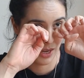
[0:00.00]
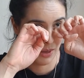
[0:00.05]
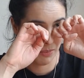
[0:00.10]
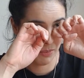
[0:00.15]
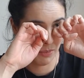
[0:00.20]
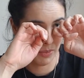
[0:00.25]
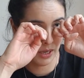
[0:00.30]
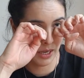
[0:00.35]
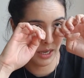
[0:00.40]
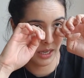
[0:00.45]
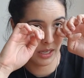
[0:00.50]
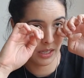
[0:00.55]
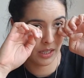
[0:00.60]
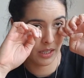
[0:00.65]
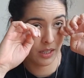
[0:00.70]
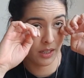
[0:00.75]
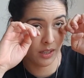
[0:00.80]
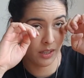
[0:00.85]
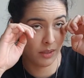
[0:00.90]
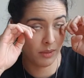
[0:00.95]
But
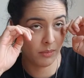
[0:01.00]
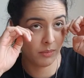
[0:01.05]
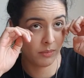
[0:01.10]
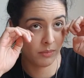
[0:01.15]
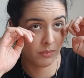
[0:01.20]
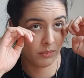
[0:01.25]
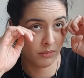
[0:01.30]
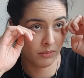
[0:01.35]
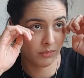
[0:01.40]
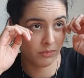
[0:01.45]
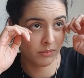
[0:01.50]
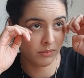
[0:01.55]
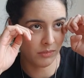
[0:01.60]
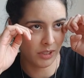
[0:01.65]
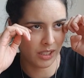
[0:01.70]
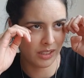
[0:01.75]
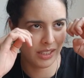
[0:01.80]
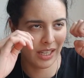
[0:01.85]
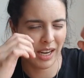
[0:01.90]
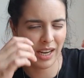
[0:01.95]

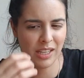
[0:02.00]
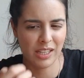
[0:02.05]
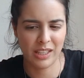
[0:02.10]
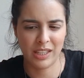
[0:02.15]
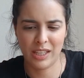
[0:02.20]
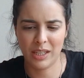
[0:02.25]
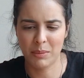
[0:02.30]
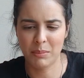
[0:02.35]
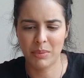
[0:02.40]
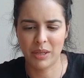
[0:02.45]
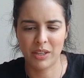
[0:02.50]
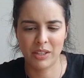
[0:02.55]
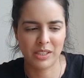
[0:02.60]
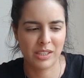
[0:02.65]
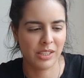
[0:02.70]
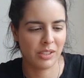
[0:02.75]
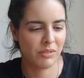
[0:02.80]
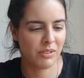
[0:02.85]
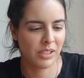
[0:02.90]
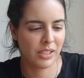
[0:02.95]
not that anything
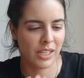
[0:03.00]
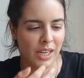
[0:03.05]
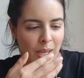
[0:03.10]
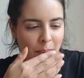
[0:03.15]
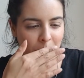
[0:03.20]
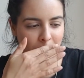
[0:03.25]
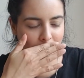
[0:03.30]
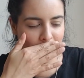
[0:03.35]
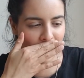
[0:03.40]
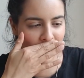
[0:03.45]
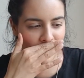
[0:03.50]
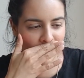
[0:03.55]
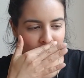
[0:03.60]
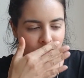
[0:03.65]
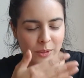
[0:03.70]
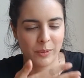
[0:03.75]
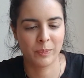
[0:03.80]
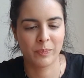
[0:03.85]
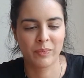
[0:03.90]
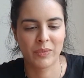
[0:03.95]
embarrassing really happened, but I don't
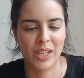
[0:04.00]
know.